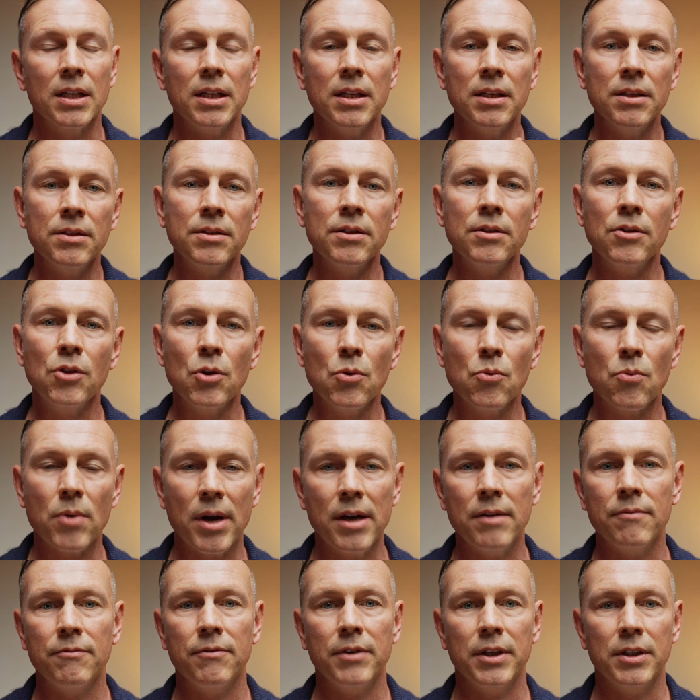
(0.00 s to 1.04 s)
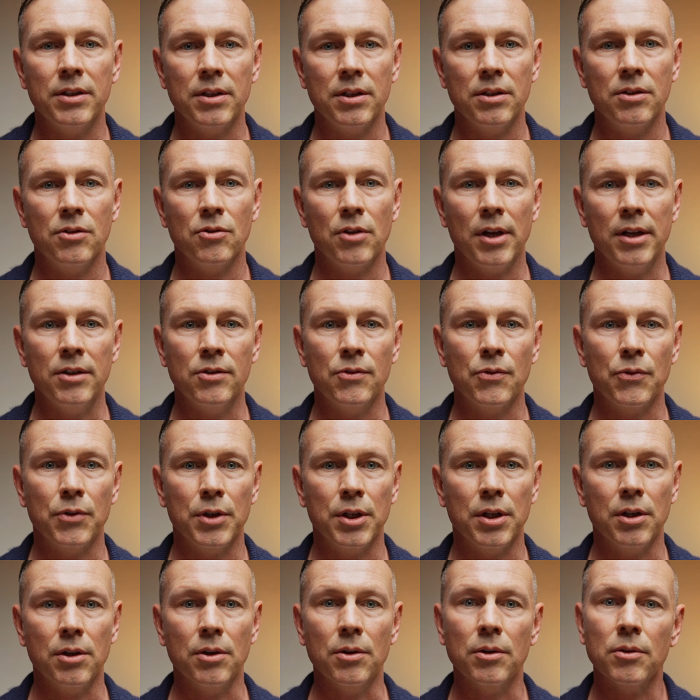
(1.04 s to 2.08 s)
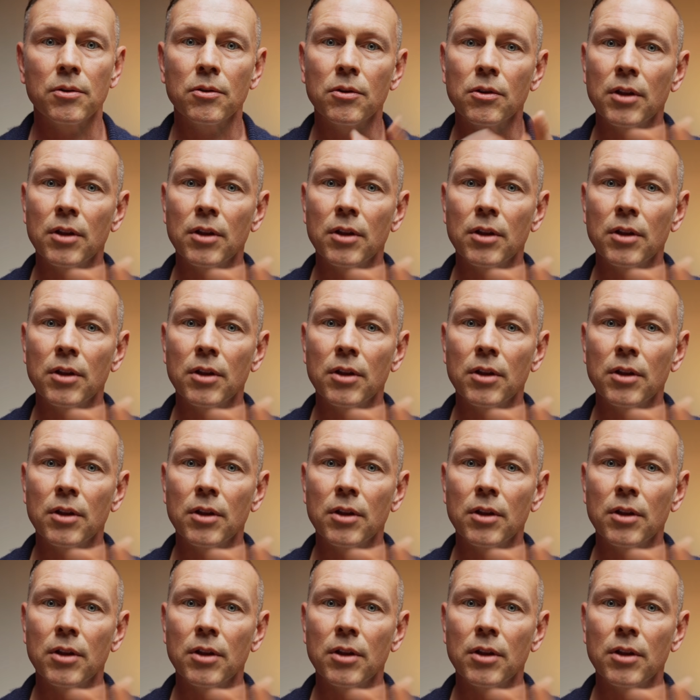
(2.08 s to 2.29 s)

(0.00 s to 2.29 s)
is it the right vintage lens for you?